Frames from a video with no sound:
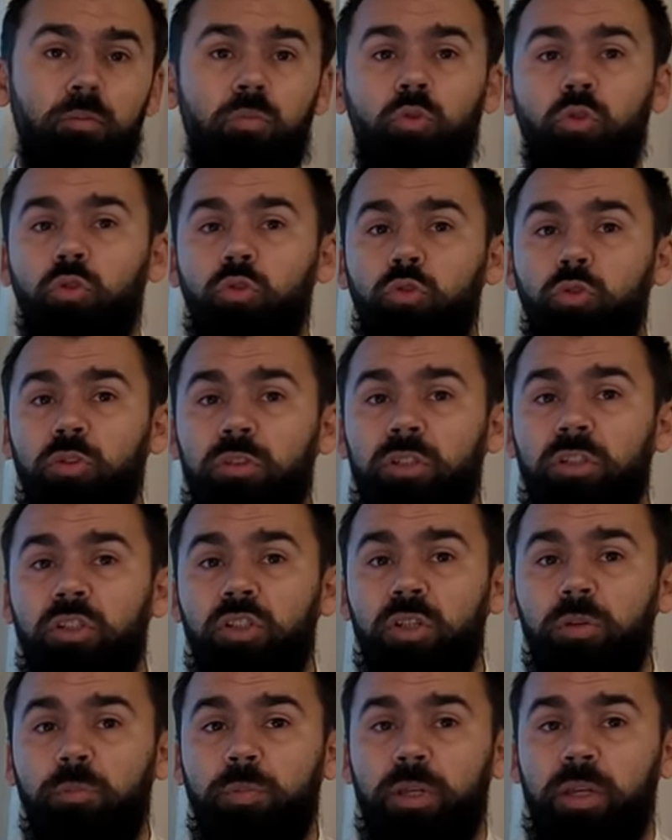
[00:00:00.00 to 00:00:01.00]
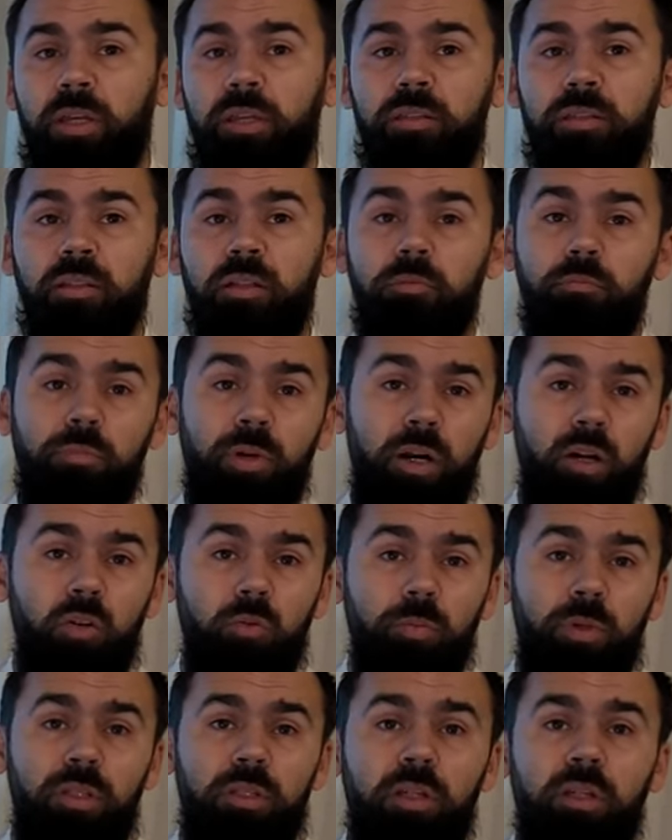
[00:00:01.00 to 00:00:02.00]
Bluetooth, GPS, a
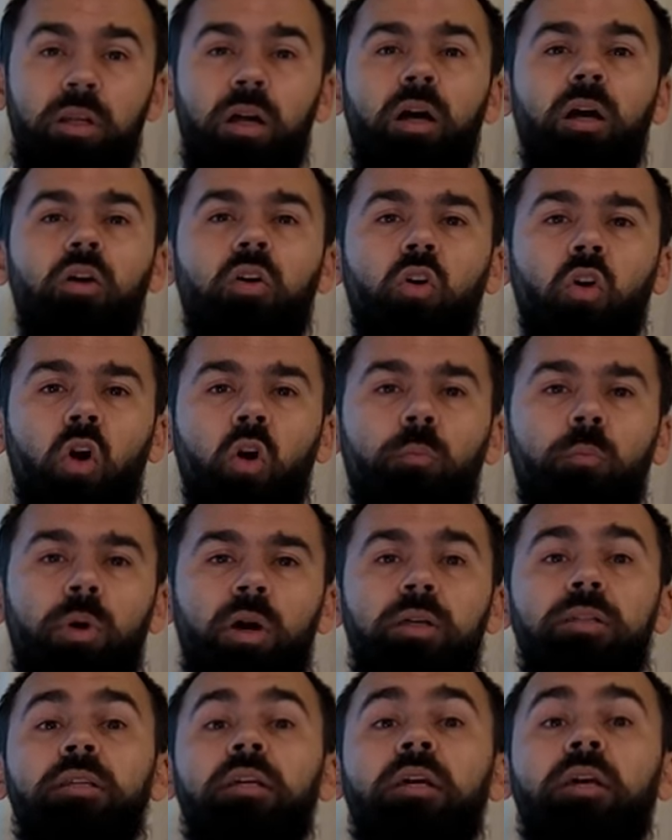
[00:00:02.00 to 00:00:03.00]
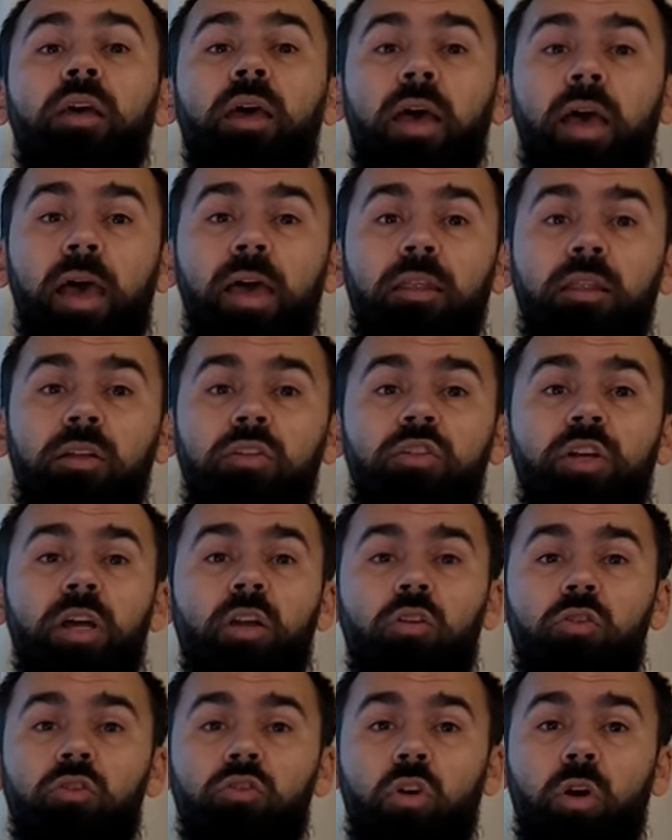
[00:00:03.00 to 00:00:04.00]
barometer, a compass, and a
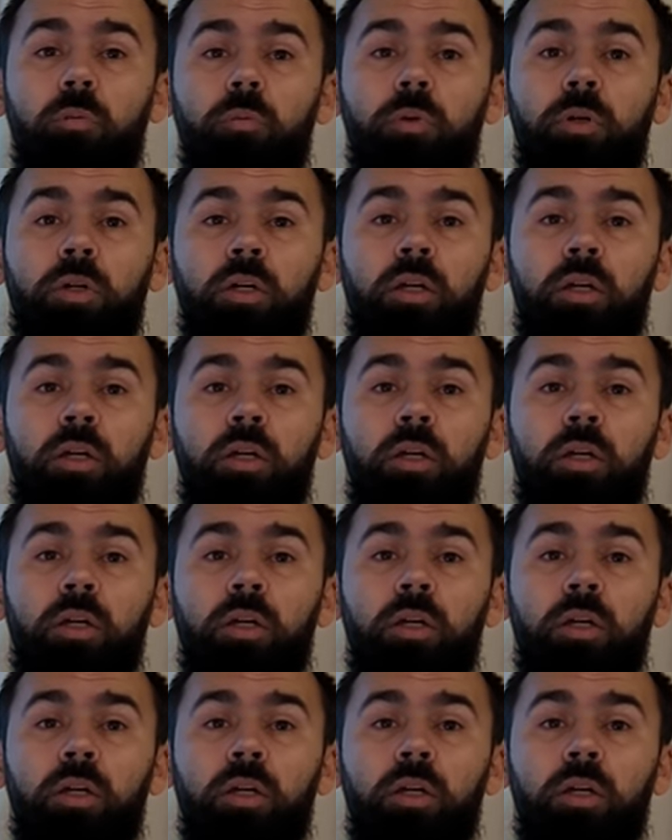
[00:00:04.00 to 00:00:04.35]
gyroscope.